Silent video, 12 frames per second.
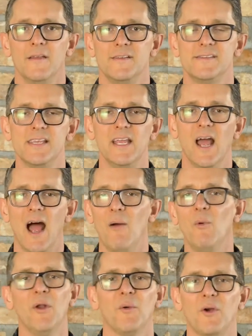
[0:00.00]
You see, I
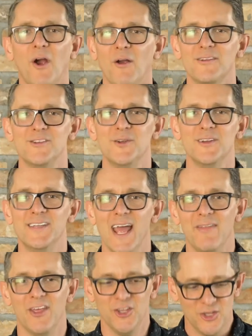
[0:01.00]
want to encourage you
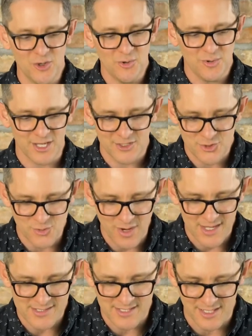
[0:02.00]
today that you can
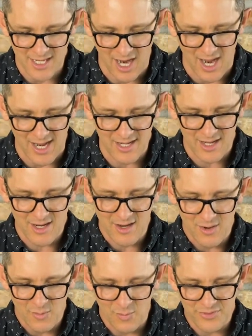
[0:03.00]
trust God
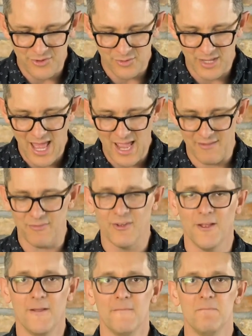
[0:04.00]
with your life.
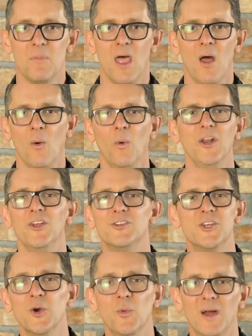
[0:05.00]
What do you
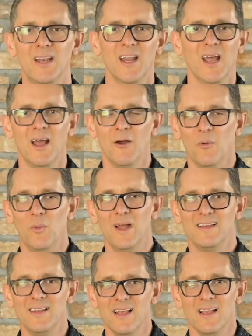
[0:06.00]
do
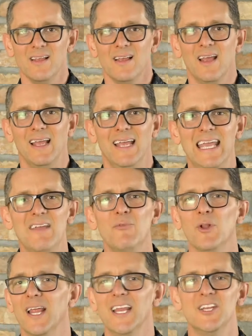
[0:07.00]
when
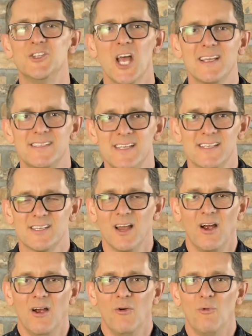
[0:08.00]
evil and injustice
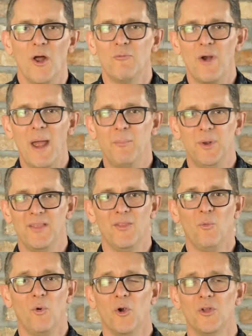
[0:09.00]
run rampant in
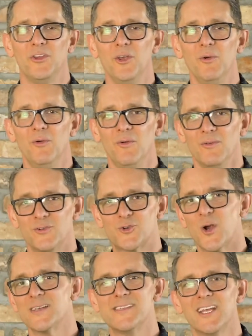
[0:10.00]
the world? You
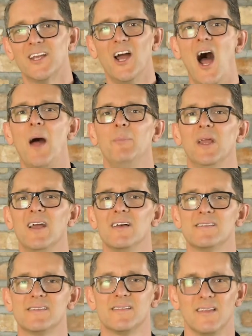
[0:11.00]
trust in God
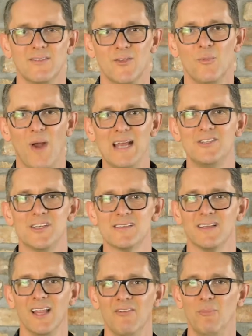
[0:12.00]
because the
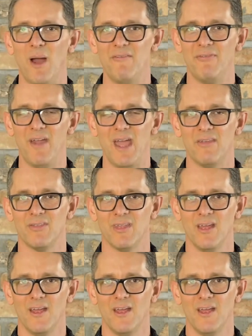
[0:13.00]
righteous live by faith.